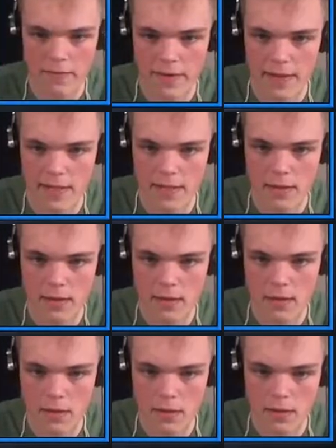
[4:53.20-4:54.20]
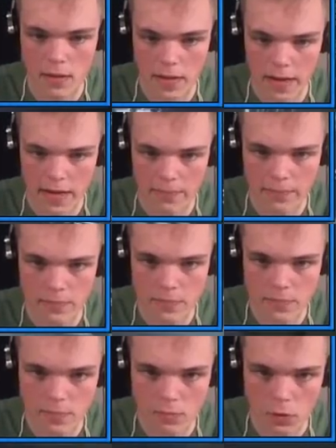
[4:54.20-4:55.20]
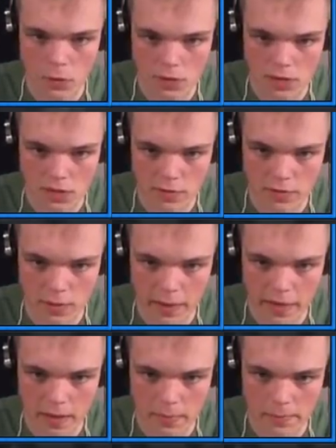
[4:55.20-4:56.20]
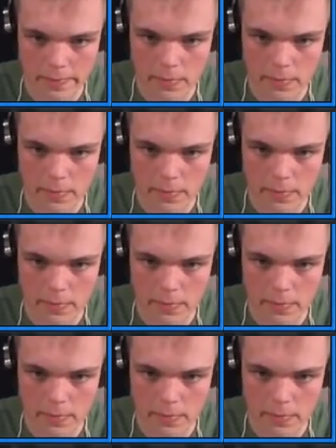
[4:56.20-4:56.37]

face. Right? More stuff to pick up?